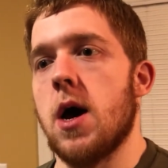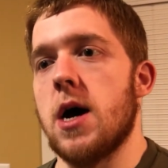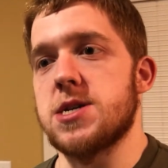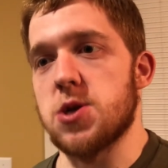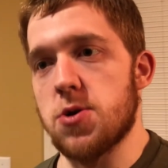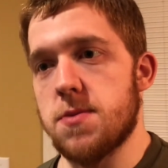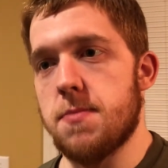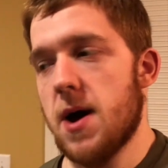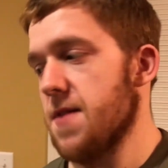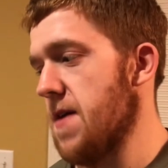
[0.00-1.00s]
a certain
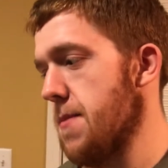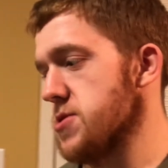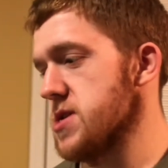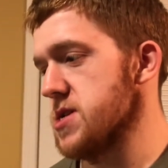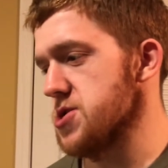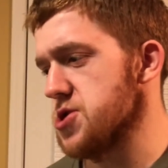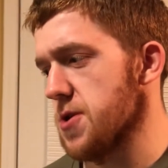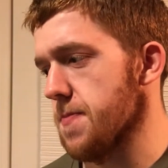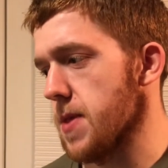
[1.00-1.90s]
body fat percentage,